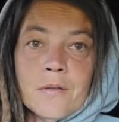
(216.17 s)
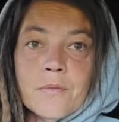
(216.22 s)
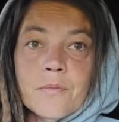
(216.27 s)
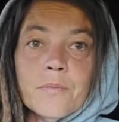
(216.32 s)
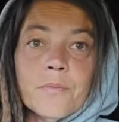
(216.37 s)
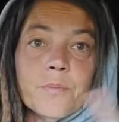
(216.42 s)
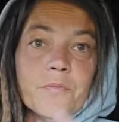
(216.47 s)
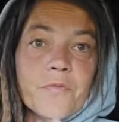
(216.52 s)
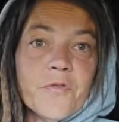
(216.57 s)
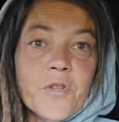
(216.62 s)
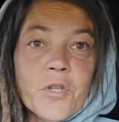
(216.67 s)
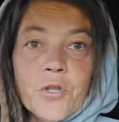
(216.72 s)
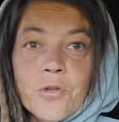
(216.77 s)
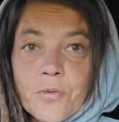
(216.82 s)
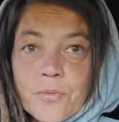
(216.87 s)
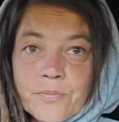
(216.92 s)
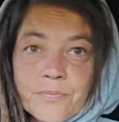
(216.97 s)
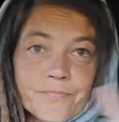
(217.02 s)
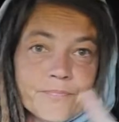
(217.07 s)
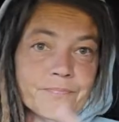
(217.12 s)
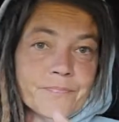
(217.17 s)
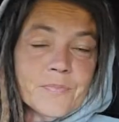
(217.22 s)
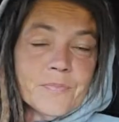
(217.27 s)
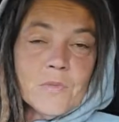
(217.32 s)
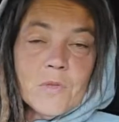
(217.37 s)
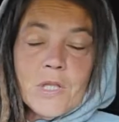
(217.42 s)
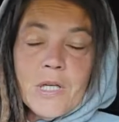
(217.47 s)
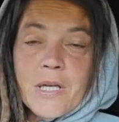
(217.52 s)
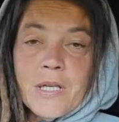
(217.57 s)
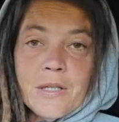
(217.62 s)
view,
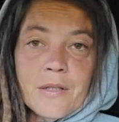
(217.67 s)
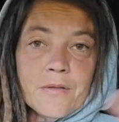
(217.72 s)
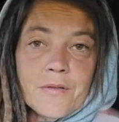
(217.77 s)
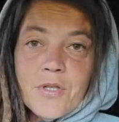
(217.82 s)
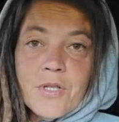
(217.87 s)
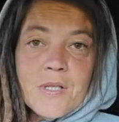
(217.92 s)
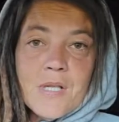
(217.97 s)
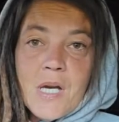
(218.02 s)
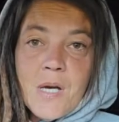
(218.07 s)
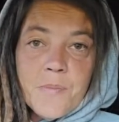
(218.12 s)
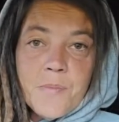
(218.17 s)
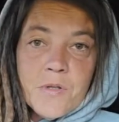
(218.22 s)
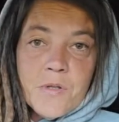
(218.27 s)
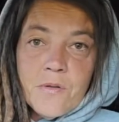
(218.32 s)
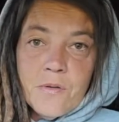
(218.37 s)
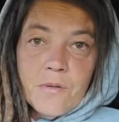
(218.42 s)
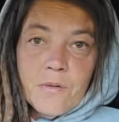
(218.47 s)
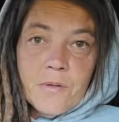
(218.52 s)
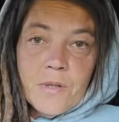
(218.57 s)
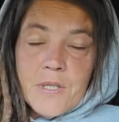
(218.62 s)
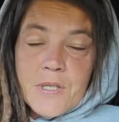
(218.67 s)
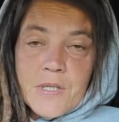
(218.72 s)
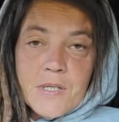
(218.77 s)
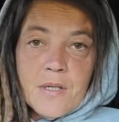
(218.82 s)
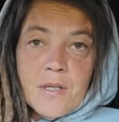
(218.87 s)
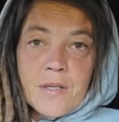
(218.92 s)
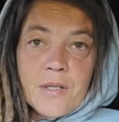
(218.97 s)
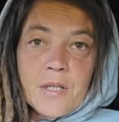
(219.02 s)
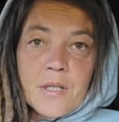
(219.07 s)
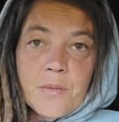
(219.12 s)
like just absolutely
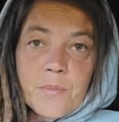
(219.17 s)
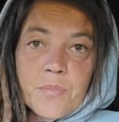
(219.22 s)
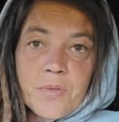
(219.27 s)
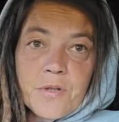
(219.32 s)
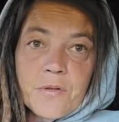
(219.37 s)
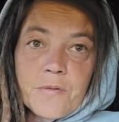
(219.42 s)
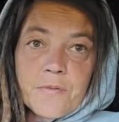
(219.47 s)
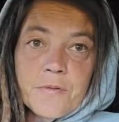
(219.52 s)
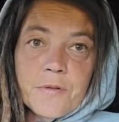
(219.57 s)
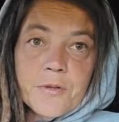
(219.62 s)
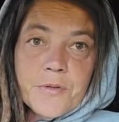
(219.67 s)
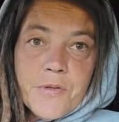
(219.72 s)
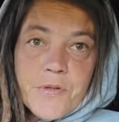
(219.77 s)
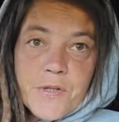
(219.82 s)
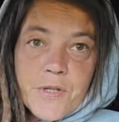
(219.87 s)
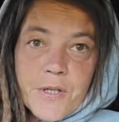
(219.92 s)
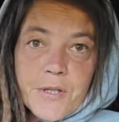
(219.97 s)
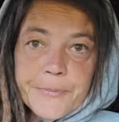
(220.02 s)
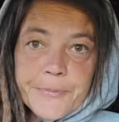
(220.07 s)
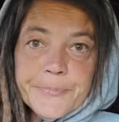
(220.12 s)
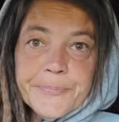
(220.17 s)
stunning and beautiful. So